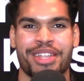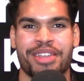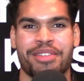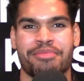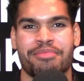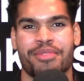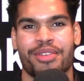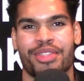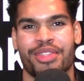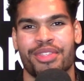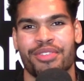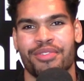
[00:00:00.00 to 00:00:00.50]

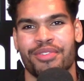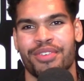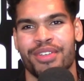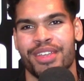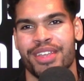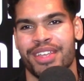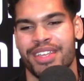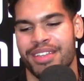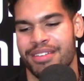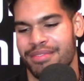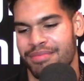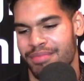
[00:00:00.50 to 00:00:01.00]
number
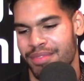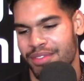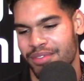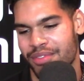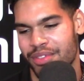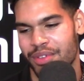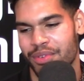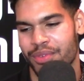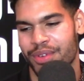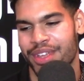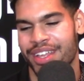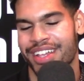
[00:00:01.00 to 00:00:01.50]
three
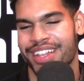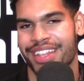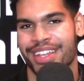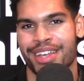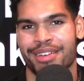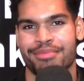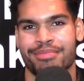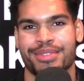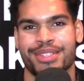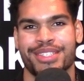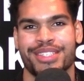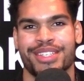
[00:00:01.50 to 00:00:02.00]
of the weekly
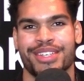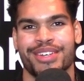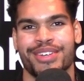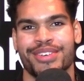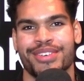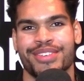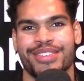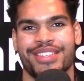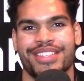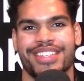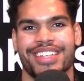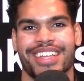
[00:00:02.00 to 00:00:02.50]

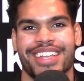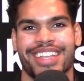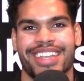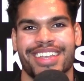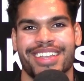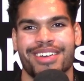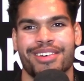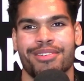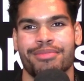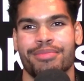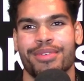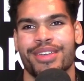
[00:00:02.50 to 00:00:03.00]
episodes, and
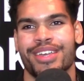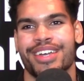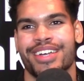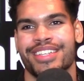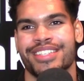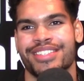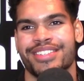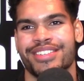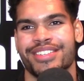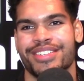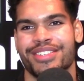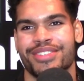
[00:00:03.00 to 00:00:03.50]
I hope you
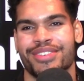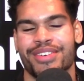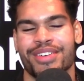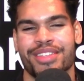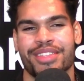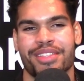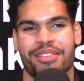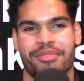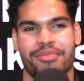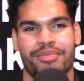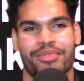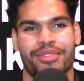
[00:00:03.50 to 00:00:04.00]
guys are
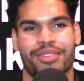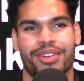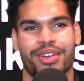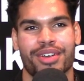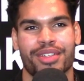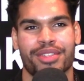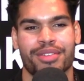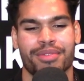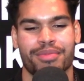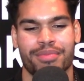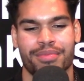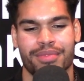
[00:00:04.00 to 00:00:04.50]
enjoying them for all
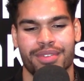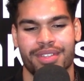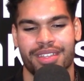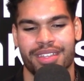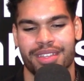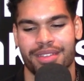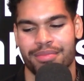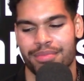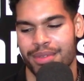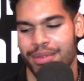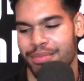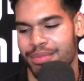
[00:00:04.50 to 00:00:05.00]
the
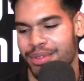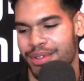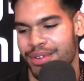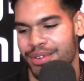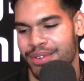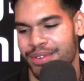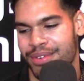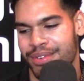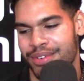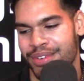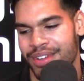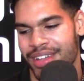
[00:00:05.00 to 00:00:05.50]
uh, people
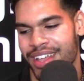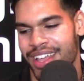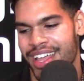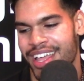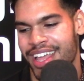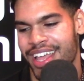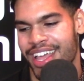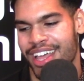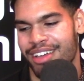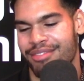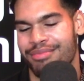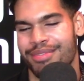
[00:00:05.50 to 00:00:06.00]
who
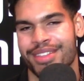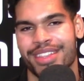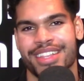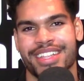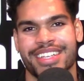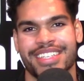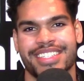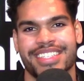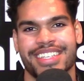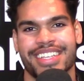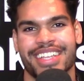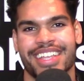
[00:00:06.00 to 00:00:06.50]
have been
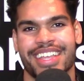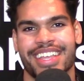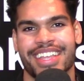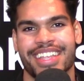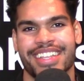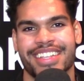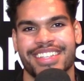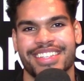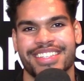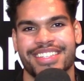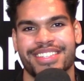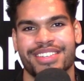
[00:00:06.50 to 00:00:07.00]
listening
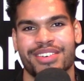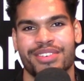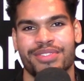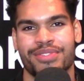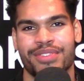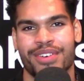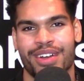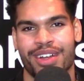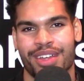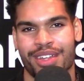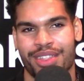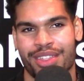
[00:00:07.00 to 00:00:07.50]
in so
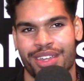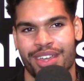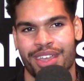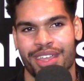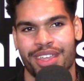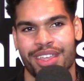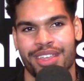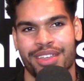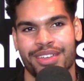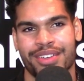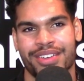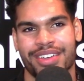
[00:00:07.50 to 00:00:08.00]
far.
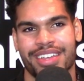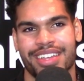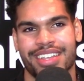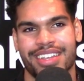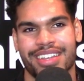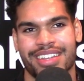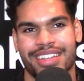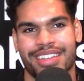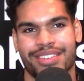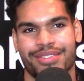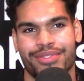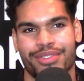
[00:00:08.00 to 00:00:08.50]
Thank you,
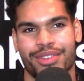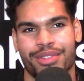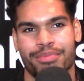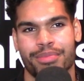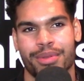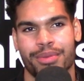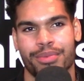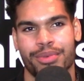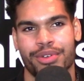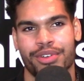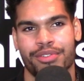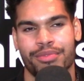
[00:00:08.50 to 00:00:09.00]
and for the
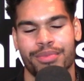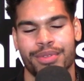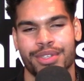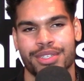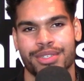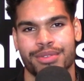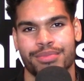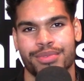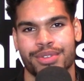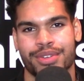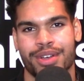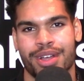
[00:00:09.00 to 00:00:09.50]
people who have been
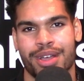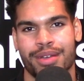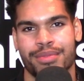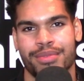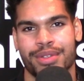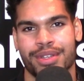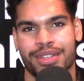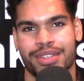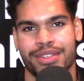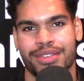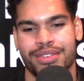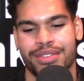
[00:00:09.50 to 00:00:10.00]
subscribed
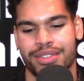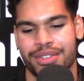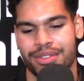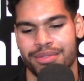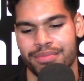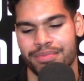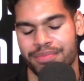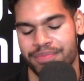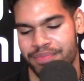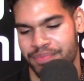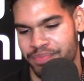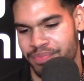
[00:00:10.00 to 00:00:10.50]
on YouTube.